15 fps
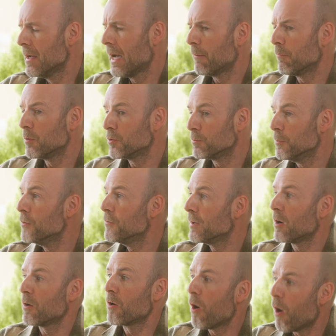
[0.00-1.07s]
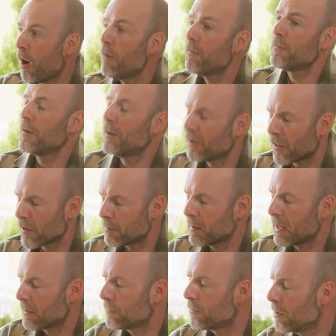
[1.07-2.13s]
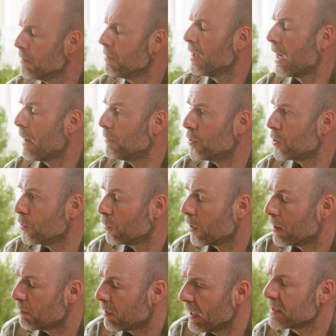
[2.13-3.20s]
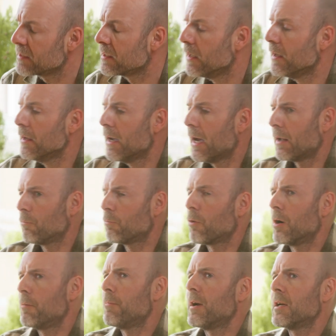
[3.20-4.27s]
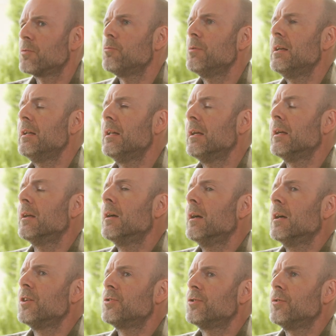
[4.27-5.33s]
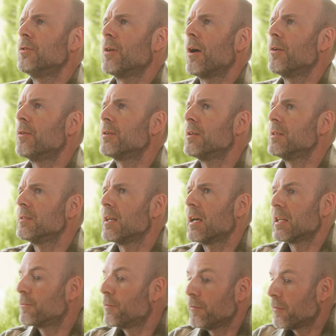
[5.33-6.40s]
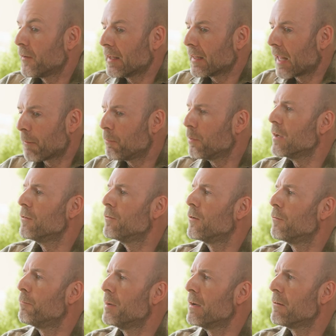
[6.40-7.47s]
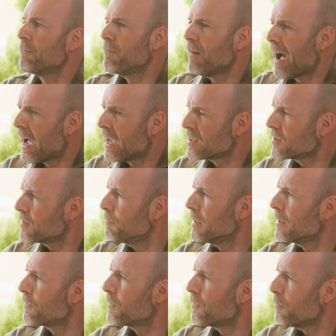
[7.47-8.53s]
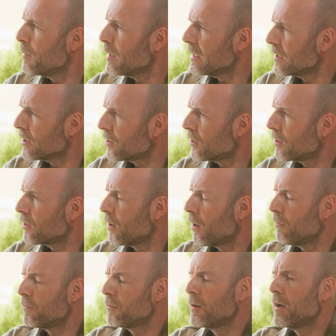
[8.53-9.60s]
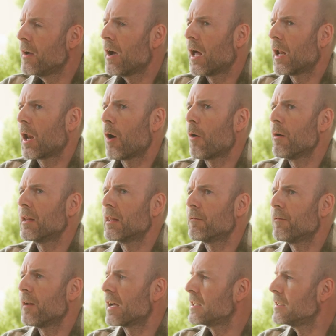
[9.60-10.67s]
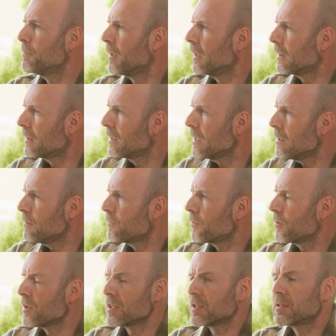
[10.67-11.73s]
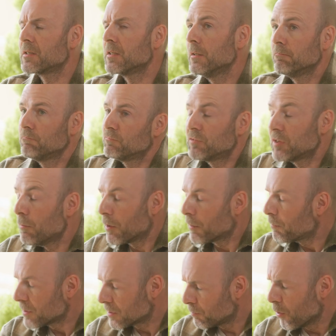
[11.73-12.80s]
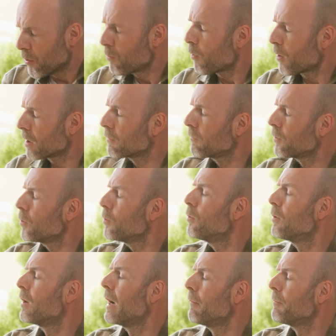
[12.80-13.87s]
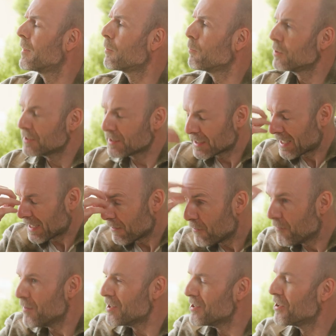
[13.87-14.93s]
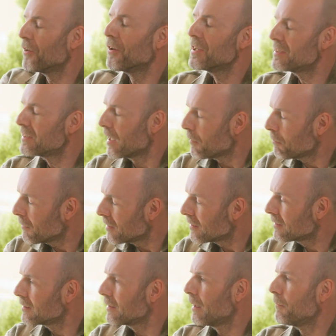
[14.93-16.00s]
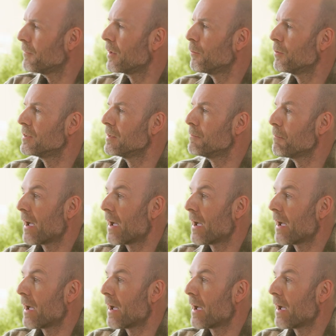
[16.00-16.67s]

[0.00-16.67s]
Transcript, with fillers: And was moving off another platform um, to mm-hmm. WordPress, and WordPress really stood out as, as fulfilling that brief of being fast, of being familiar, of allowing the flexibility for this somewhat bespoke workflow um, that was the kind of visionary statement um, that was in